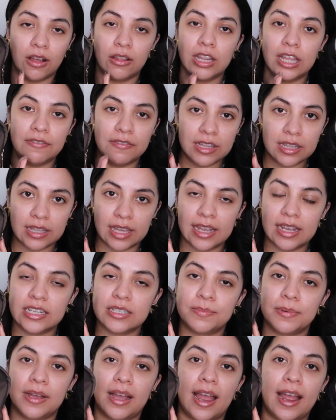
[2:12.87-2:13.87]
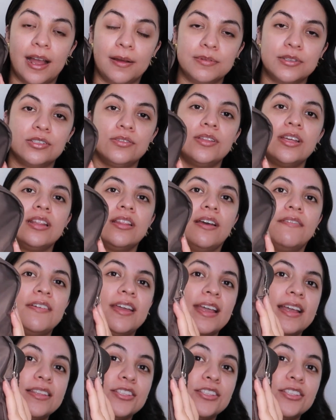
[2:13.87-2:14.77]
I'll leave it linked, but I absolutely love it.